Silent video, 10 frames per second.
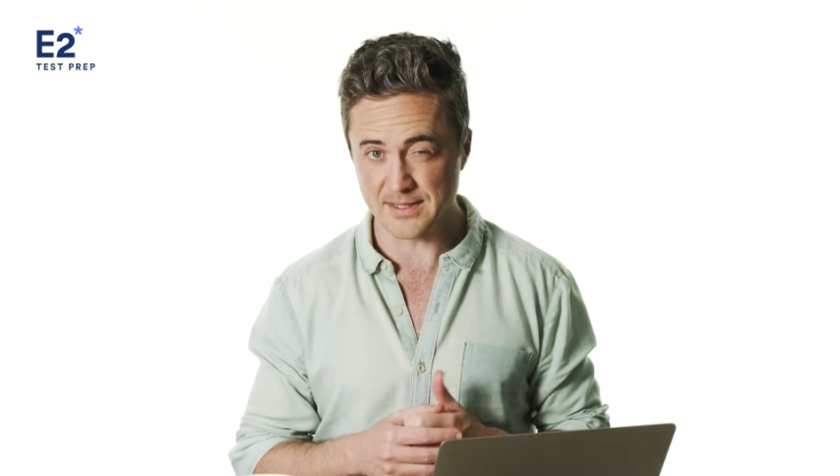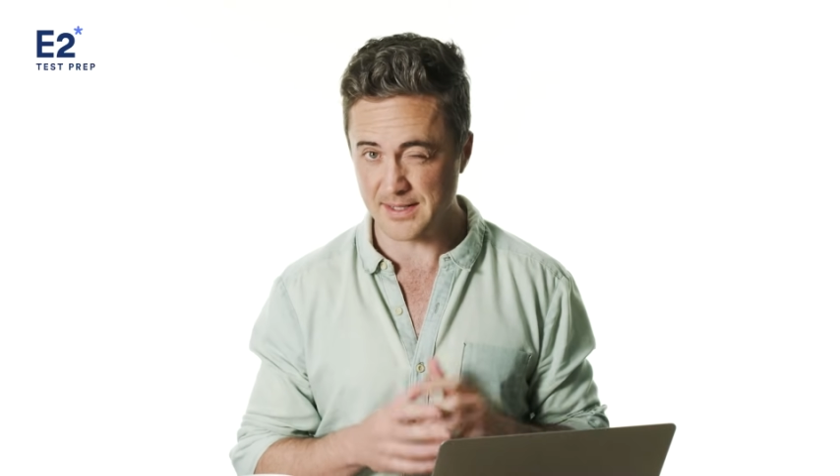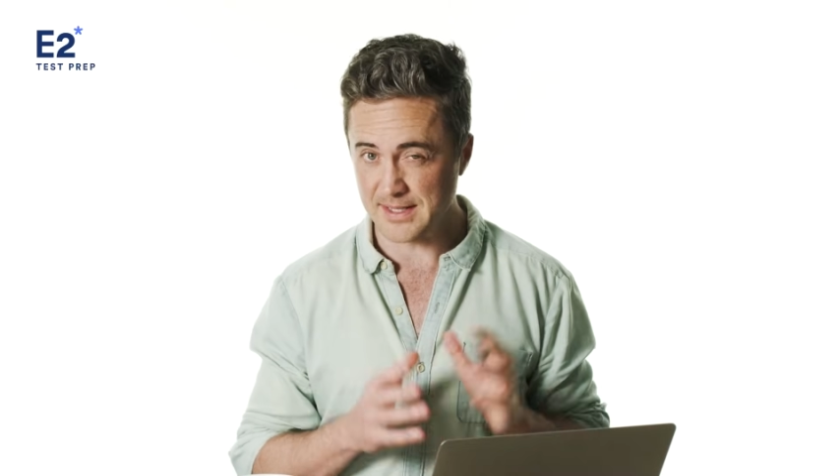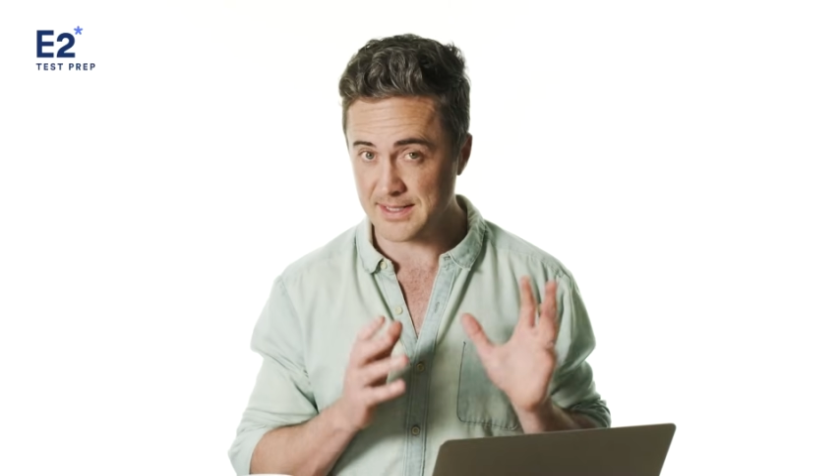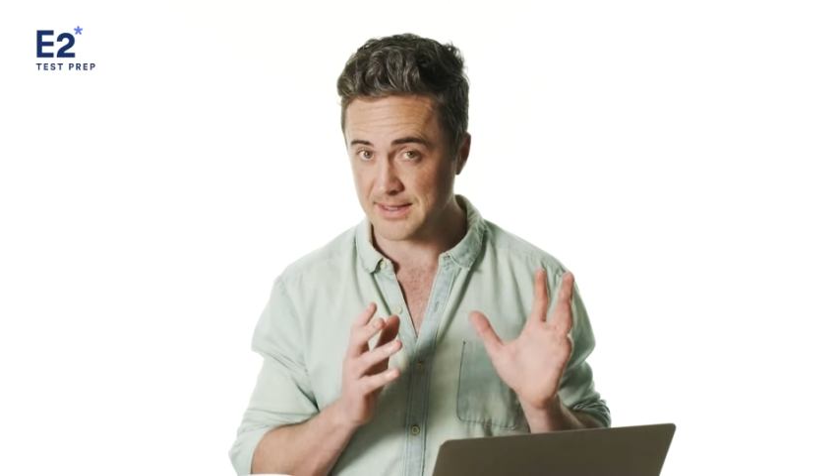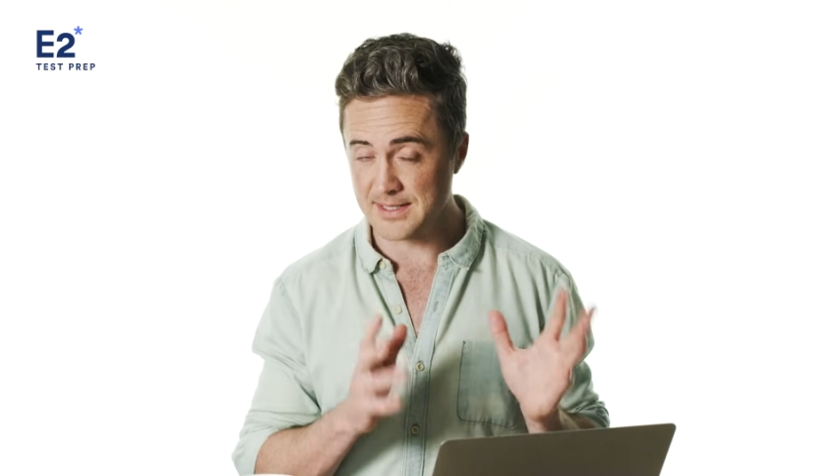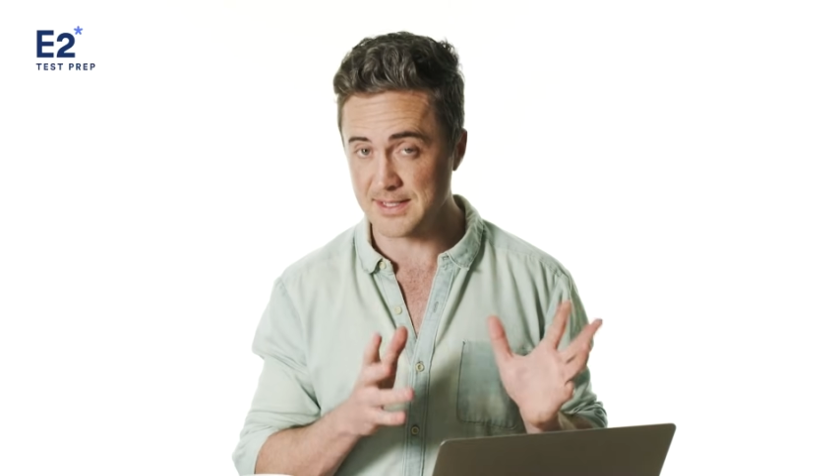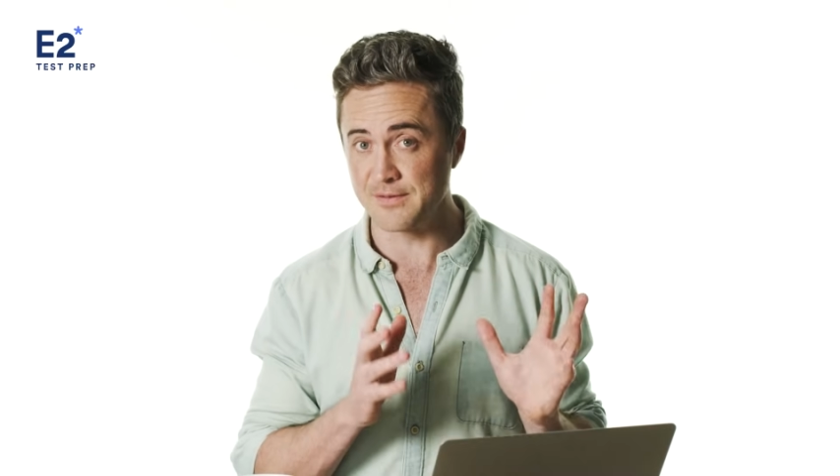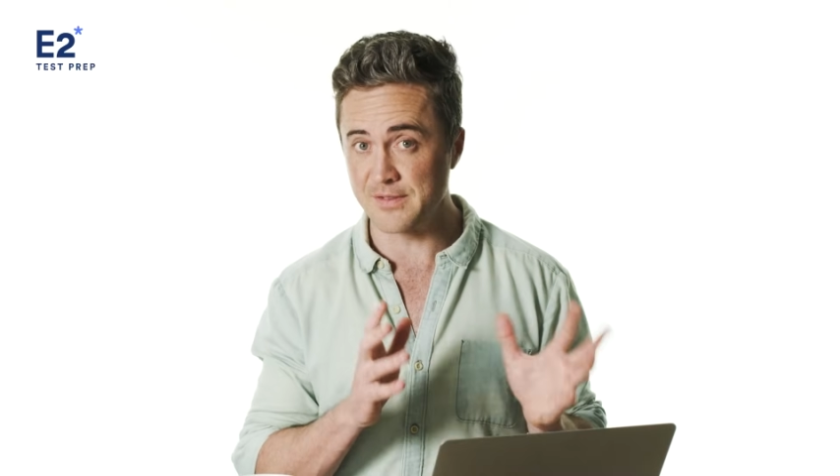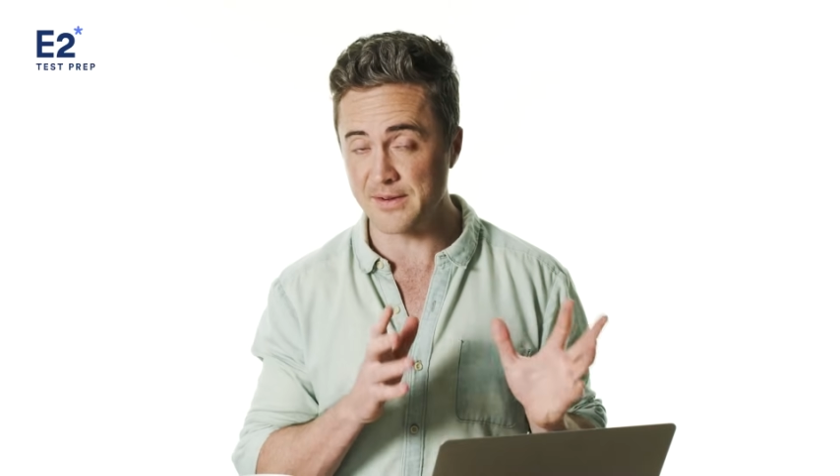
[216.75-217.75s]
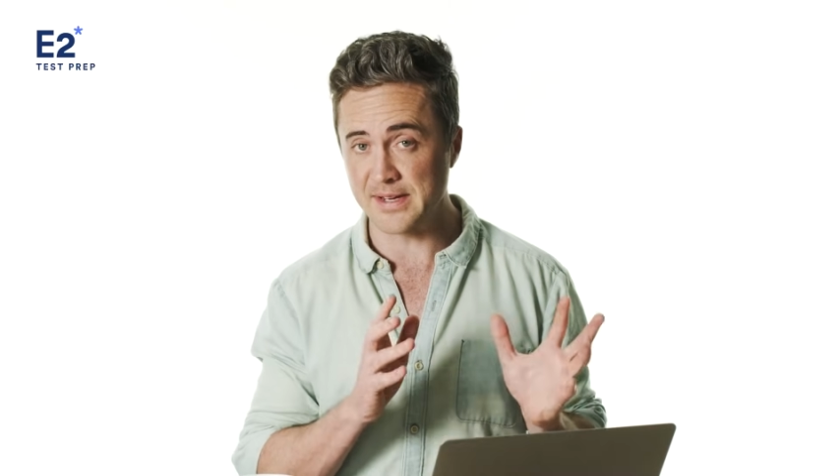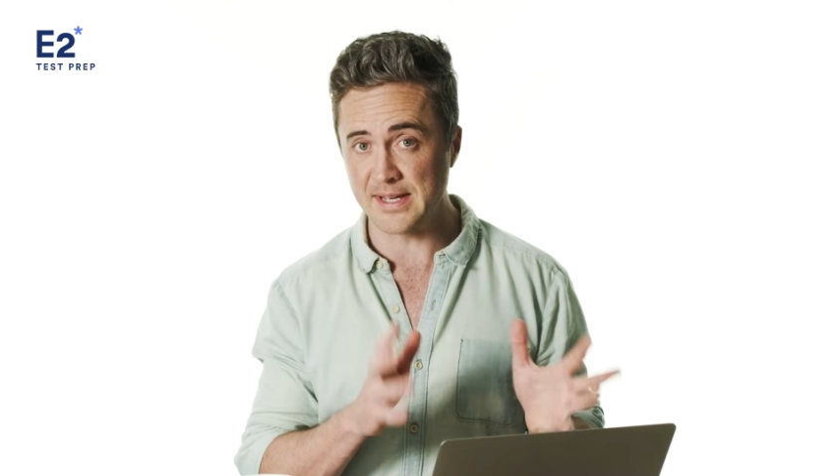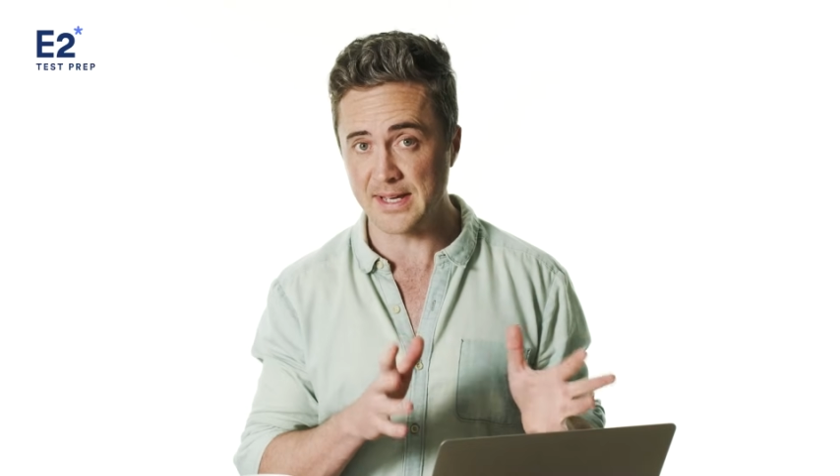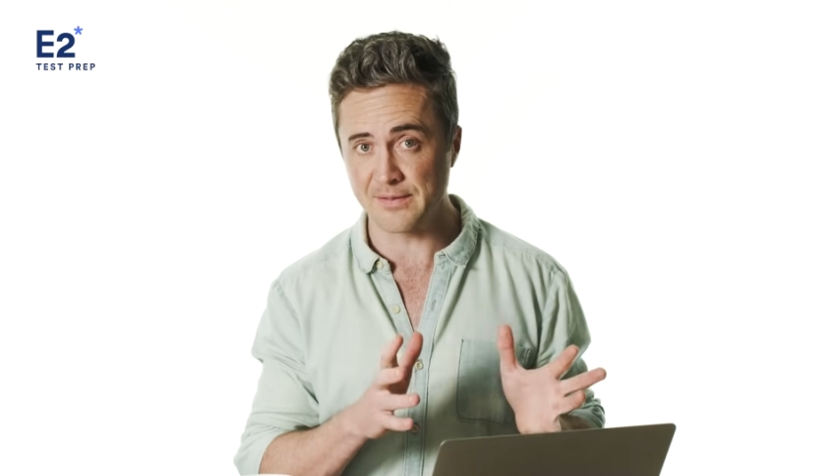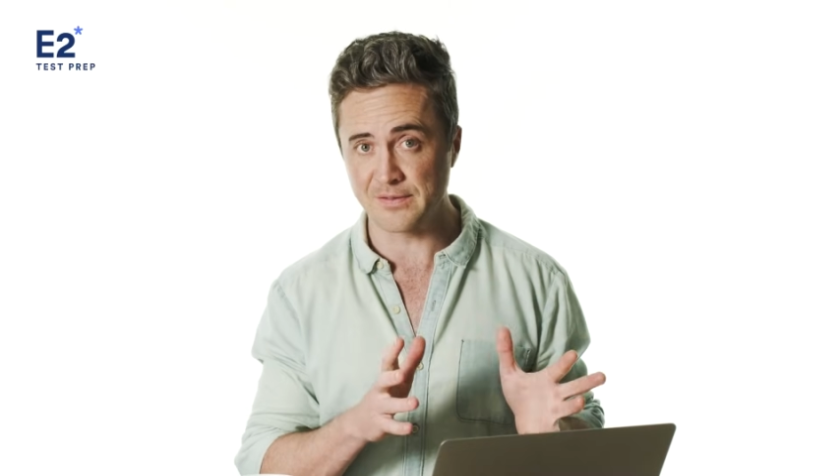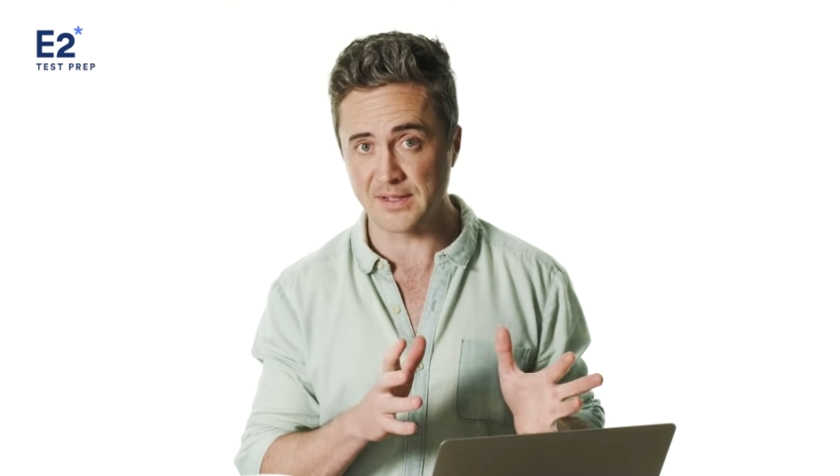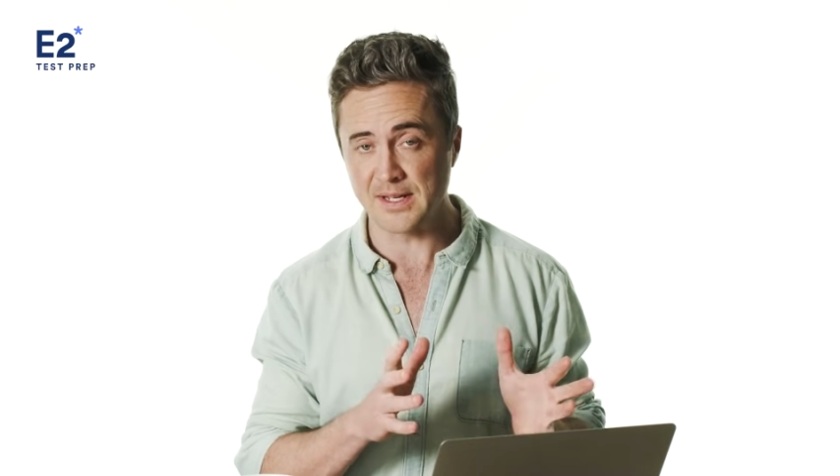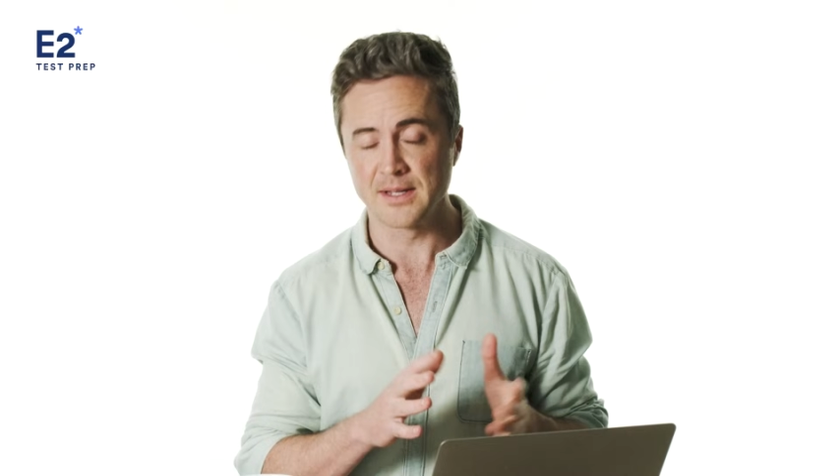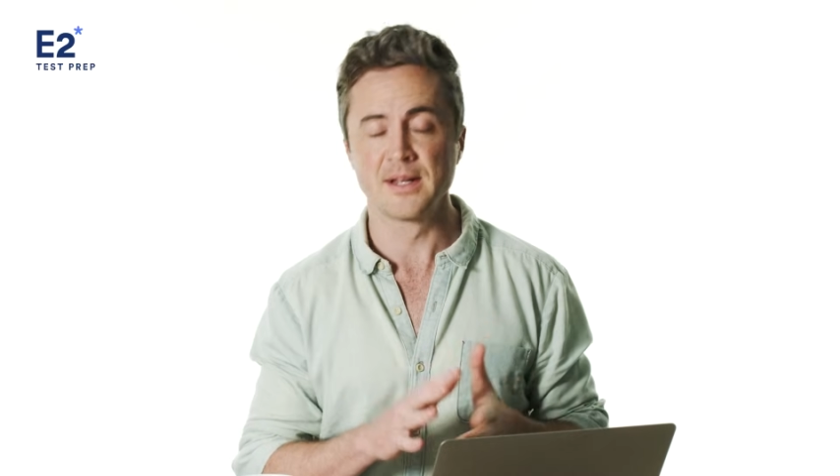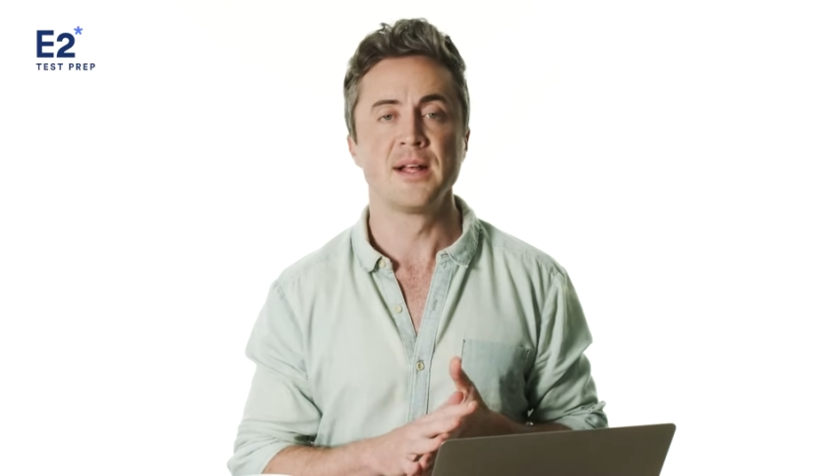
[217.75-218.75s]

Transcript: So you need to listen very carefully.